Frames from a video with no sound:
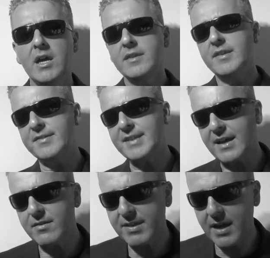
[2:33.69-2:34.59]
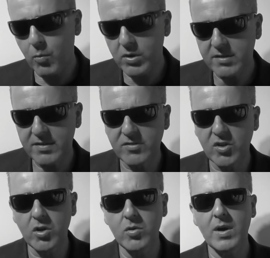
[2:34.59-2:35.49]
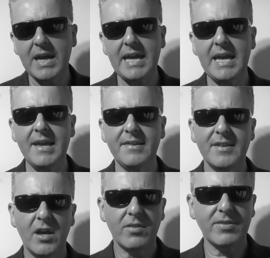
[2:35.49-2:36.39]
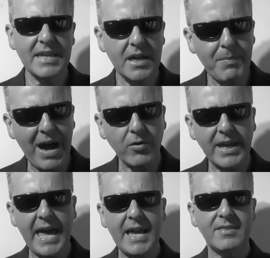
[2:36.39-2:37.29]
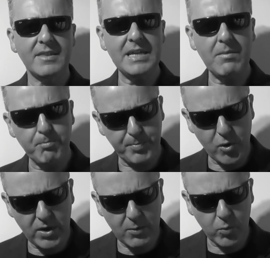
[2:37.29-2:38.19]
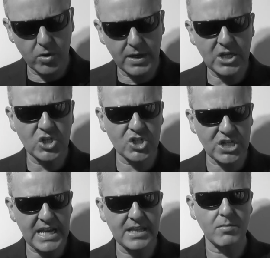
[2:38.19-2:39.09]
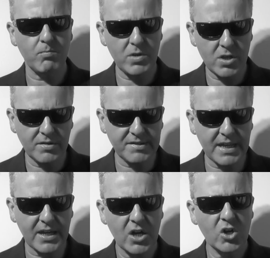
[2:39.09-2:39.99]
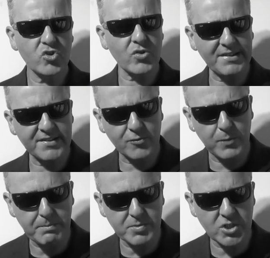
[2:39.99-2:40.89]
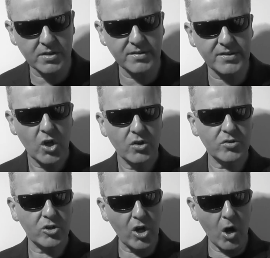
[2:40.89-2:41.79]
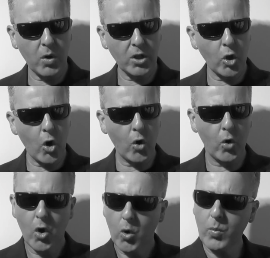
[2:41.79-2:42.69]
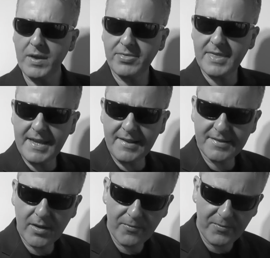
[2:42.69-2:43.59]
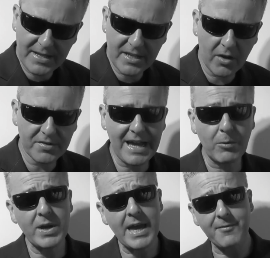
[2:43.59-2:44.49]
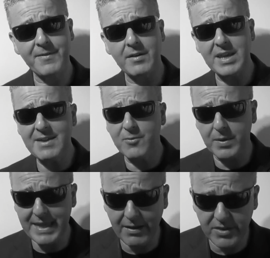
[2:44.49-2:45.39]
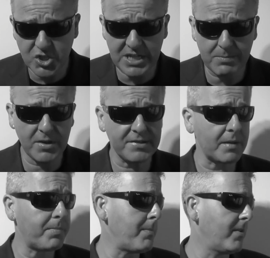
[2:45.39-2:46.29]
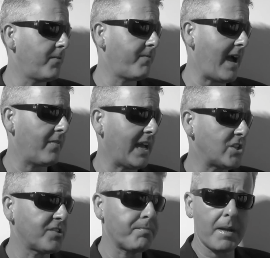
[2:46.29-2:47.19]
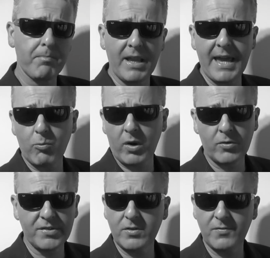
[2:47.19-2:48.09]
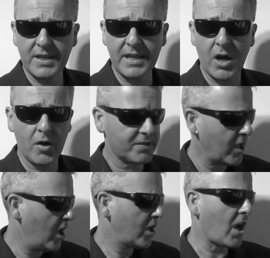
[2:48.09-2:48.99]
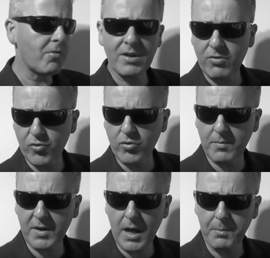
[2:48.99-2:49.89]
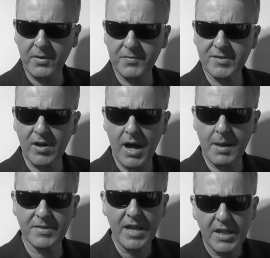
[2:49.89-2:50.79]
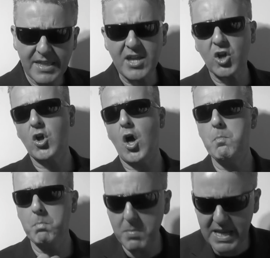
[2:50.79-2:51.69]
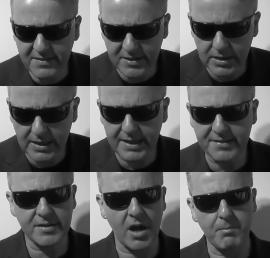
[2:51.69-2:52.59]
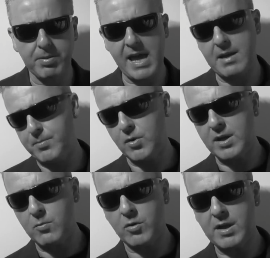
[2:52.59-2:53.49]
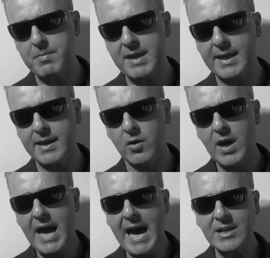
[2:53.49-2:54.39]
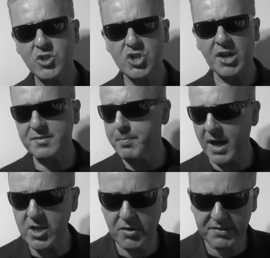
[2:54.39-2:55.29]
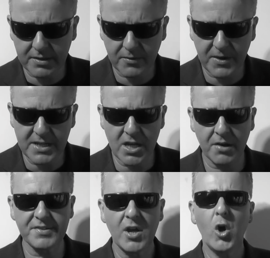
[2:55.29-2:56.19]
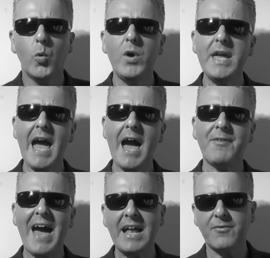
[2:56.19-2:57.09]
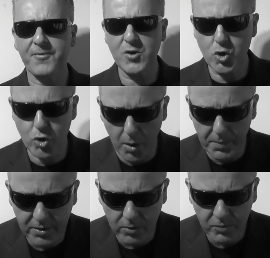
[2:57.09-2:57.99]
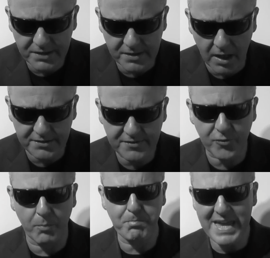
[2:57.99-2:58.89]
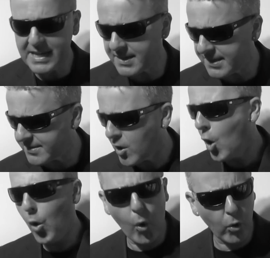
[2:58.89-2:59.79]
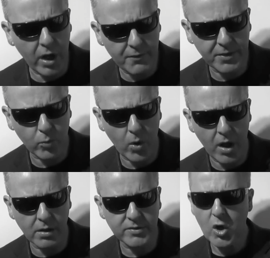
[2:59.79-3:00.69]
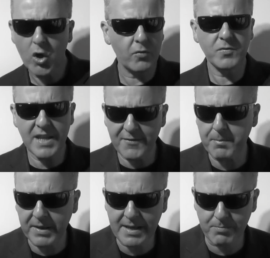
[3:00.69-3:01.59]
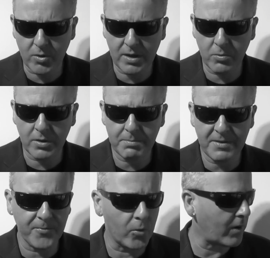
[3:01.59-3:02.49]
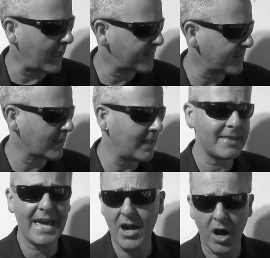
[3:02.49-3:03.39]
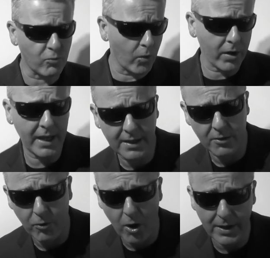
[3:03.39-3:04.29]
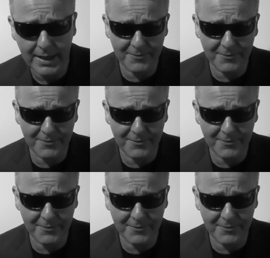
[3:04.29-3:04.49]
The second thing I want you to do is think about getting the Boogie-woogie sheet music transcriptions to go along with these videos. Now we have found, even without the sheet music, people have found that just by playing 1 or 2 videos, going through them a couple of times, they can immediately start playing Boogie-woogie piano. And just by using the videos, we have had phenomenal results from pianists all over the world who've never played Boogie-woogie before, and suddenly they are rocking and rolling and